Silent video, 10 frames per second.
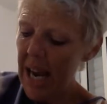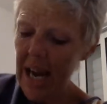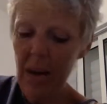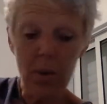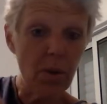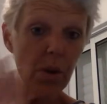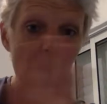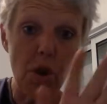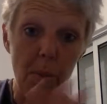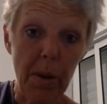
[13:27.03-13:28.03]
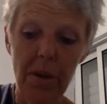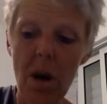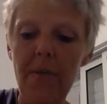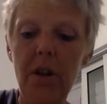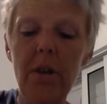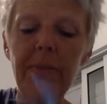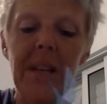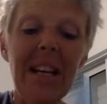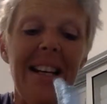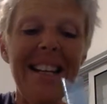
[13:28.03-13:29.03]
tag, which was super thoughtful.
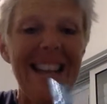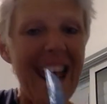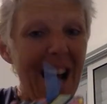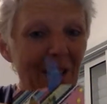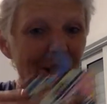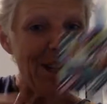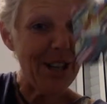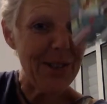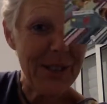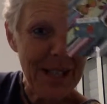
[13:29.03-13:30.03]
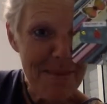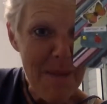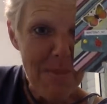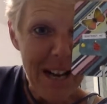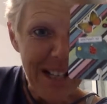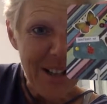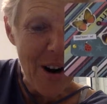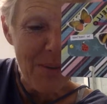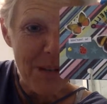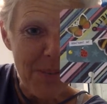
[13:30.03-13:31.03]
Now, she also sent a Memdex
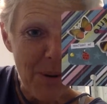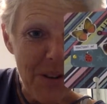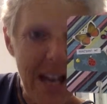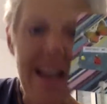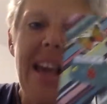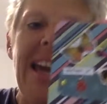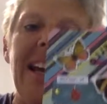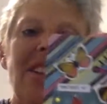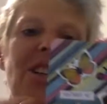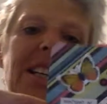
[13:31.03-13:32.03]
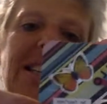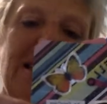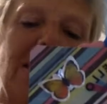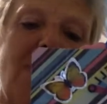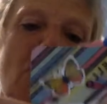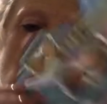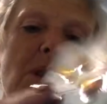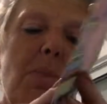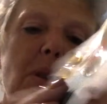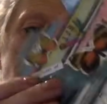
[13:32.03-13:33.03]
card, Miss Bertha. And look at this, folks.
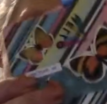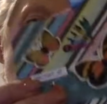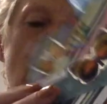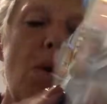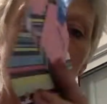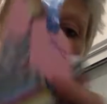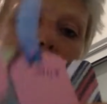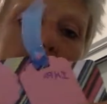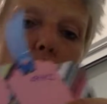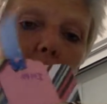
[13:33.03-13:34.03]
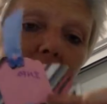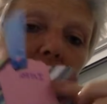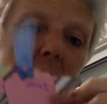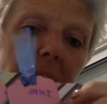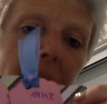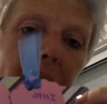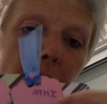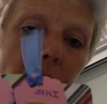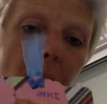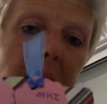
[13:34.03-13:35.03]
She built an enclosure. I don't want to reveal the
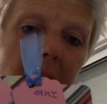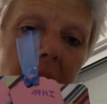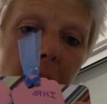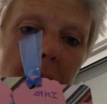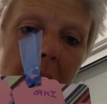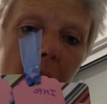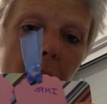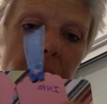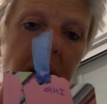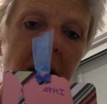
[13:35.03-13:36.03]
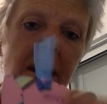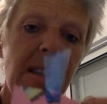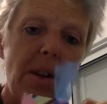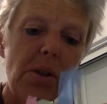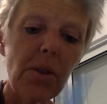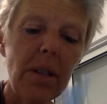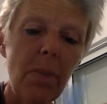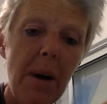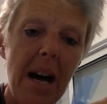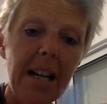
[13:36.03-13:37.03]
info, so I tucked it backwards. There's her
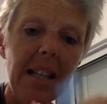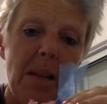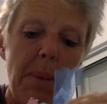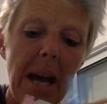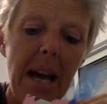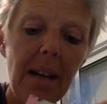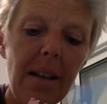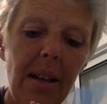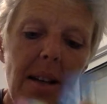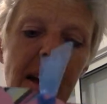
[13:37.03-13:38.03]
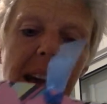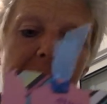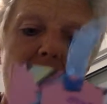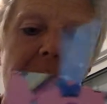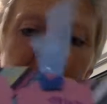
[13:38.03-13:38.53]
little pocket in the back. And